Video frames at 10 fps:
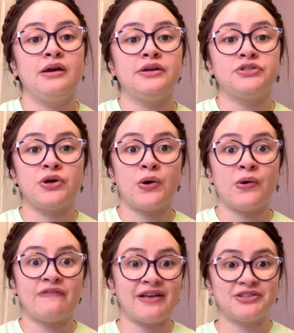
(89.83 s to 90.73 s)
So
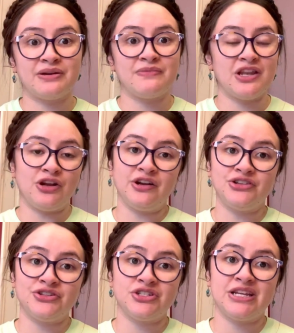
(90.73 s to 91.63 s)
if that's something you're
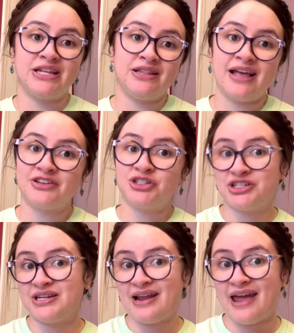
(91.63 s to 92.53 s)
interested in, that's
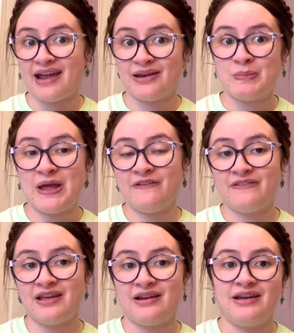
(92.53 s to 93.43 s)
just an added
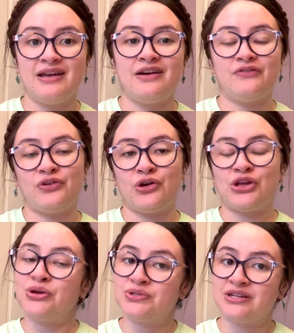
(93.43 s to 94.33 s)
benefit for
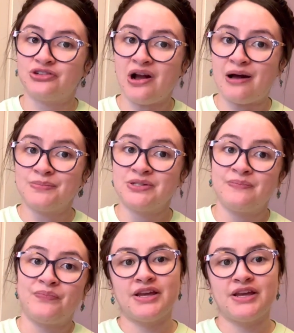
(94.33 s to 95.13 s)
using Drops.